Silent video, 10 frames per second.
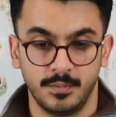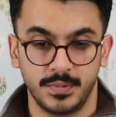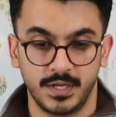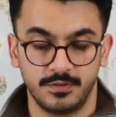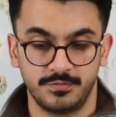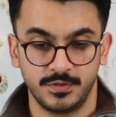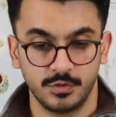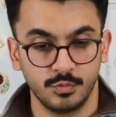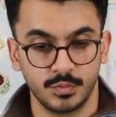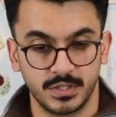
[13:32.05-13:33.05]
But if
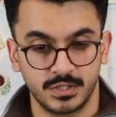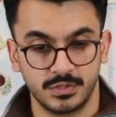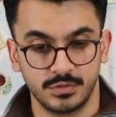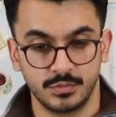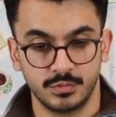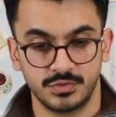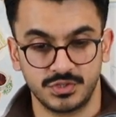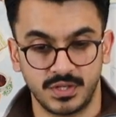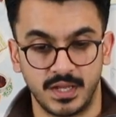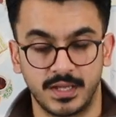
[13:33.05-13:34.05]
you were to
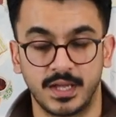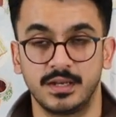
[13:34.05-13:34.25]
seek